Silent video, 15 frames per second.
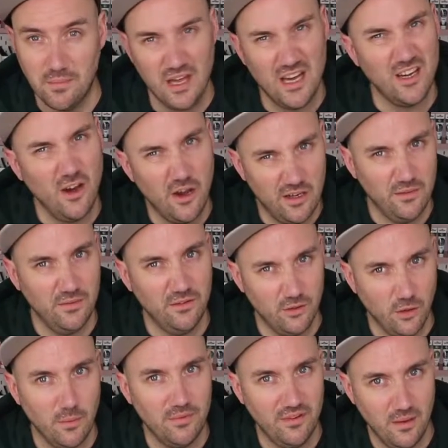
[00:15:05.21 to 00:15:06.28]
that kind of
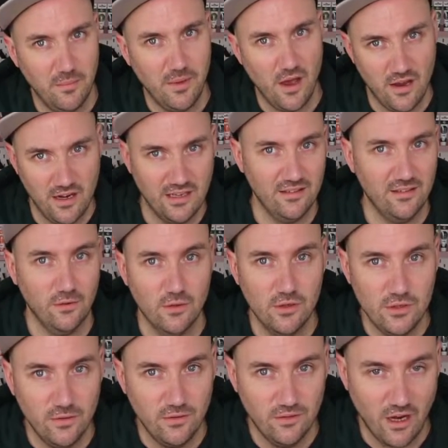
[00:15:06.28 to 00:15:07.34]
stops it burning as long as
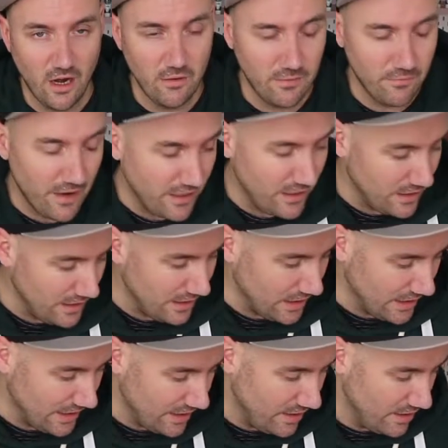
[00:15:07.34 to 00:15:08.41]
you stir it
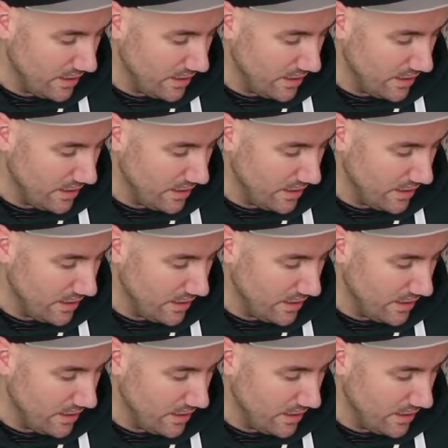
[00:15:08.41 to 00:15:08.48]
regularly.